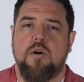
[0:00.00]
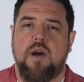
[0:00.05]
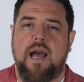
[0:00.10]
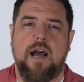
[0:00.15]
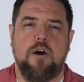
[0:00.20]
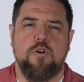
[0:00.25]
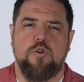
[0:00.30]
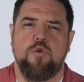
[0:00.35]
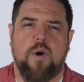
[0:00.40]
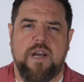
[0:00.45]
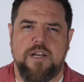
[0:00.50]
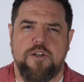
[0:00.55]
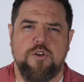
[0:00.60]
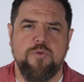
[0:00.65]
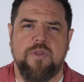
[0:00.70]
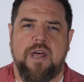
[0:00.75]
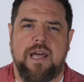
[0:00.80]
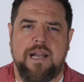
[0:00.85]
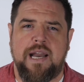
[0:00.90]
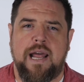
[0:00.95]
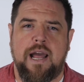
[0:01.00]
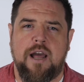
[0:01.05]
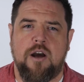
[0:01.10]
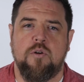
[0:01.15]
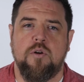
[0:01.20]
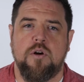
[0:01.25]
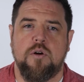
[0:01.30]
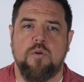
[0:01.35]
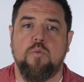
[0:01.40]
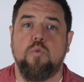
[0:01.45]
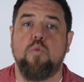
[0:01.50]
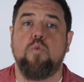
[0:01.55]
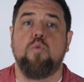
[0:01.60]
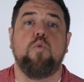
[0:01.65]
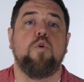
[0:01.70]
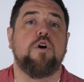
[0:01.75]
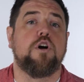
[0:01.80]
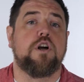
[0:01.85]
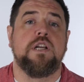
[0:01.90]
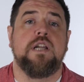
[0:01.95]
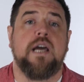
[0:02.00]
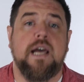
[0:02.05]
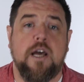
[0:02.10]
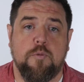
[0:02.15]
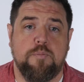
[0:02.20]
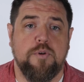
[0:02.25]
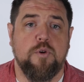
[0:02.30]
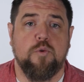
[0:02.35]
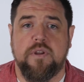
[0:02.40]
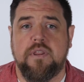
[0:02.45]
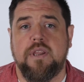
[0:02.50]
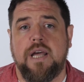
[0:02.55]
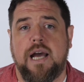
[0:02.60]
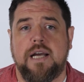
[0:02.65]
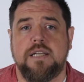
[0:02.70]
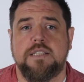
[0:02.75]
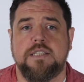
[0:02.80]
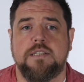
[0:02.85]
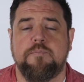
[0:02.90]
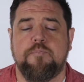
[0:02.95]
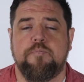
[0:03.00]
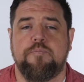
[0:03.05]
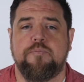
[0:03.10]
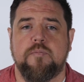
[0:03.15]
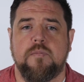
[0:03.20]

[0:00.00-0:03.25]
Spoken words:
how do I do that now? We're going to help you with that.